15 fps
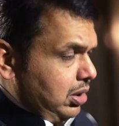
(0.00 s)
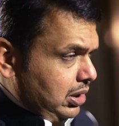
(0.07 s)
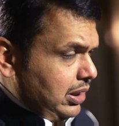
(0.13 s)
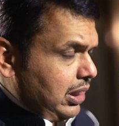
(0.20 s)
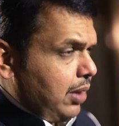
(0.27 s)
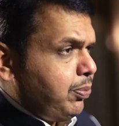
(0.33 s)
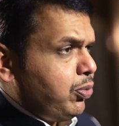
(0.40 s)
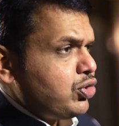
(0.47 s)
In
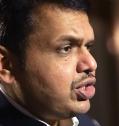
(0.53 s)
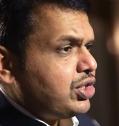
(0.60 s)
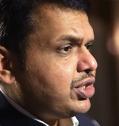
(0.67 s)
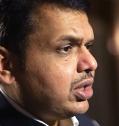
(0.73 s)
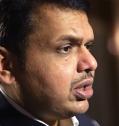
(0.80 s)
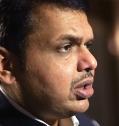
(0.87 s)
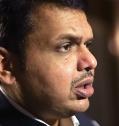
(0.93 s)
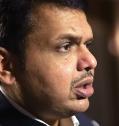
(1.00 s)

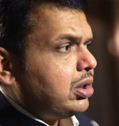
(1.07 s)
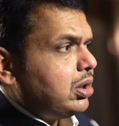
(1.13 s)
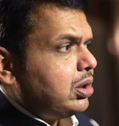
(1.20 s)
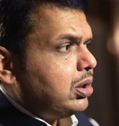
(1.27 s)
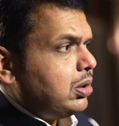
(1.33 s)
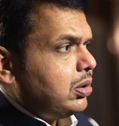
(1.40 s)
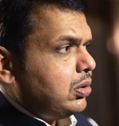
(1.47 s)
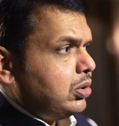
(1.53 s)
opposition,
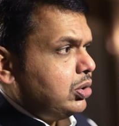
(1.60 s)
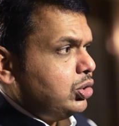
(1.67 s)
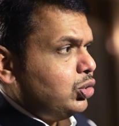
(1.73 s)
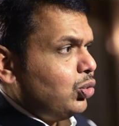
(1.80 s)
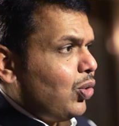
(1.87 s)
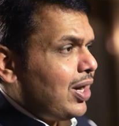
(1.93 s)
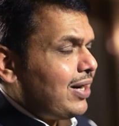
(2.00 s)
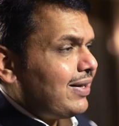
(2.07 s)

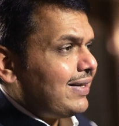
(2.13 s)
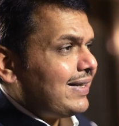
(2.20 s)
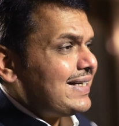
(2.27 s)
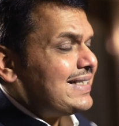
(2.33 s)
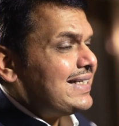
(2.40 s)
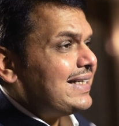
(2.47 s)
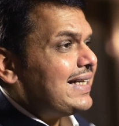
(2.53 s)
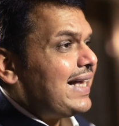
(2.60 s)
you are
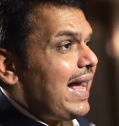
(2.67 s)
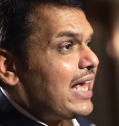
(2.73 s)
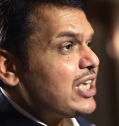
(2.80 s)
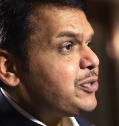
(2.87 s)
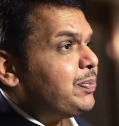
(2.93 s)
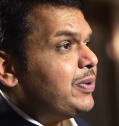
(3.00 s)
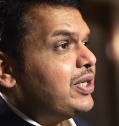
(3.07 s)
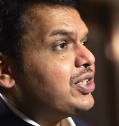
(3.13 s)
raising the
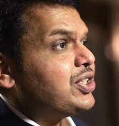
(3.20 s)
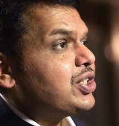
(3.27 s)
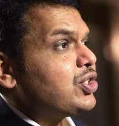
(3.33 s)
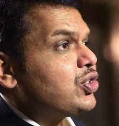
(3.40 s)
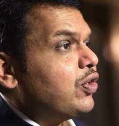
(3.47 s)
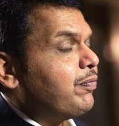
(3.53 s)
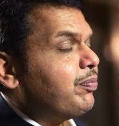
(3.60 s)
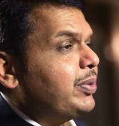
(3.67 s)

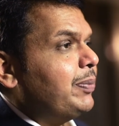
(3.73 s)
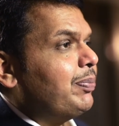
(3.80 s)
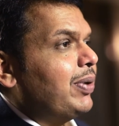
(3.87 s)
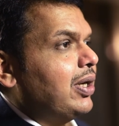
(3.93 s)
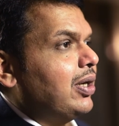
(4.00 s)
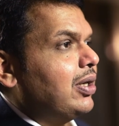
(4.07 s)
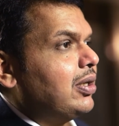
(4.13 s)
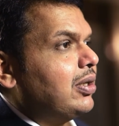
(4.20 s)
aspirations of
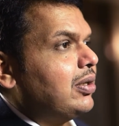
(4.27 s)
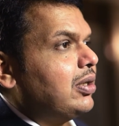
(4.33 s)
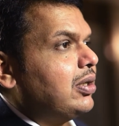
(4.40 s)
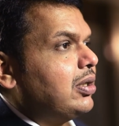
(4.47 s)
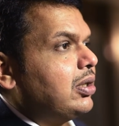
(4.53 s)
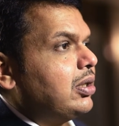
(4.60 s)
people. True.